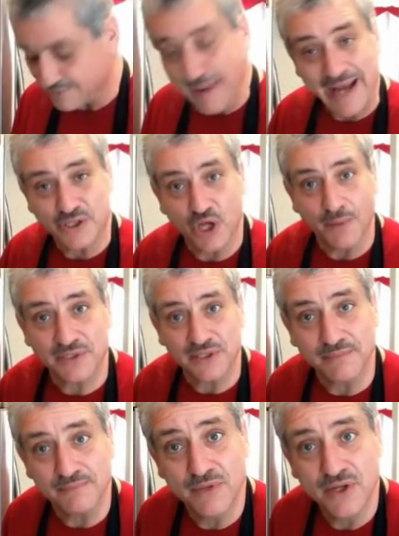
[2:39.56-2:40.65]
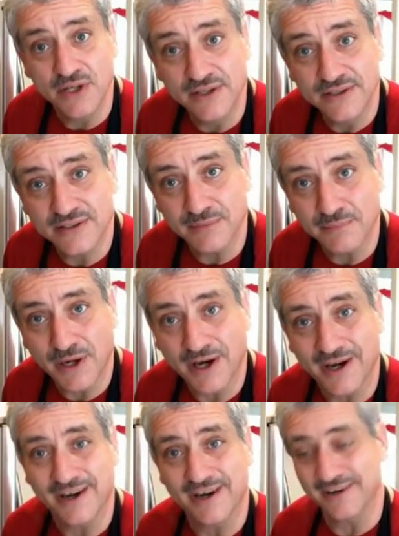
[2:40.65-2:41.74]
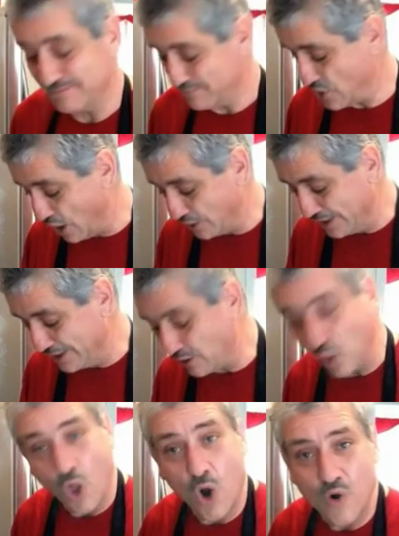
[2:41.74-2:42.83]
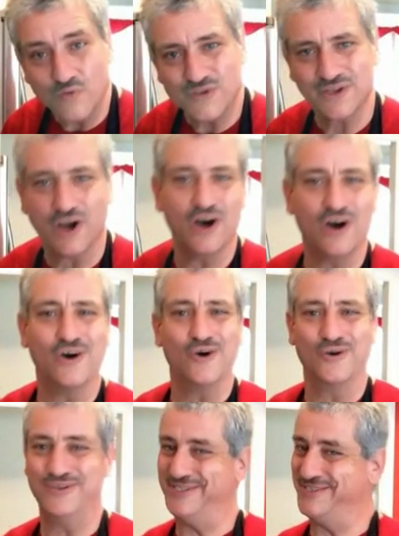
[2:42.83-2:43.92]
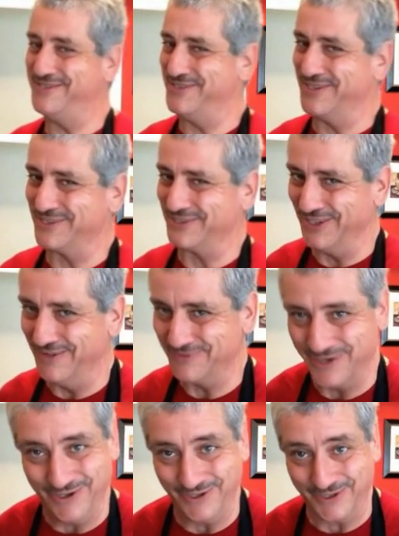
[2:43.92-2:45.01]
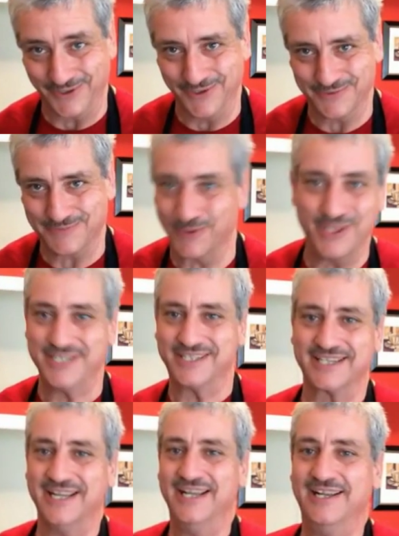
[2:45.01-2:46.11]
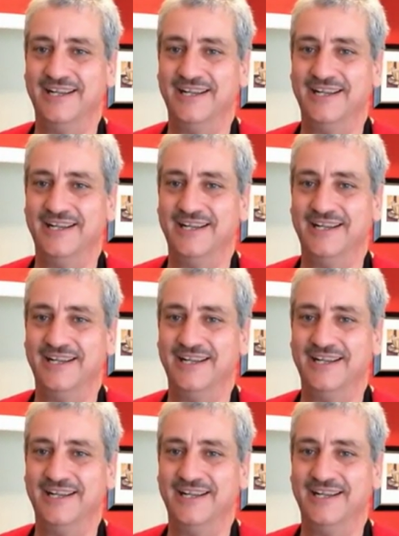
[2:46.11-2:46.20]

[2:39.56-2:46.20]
smash up some garlic cloves. Oh, they just love garlic cloves. Boy, they just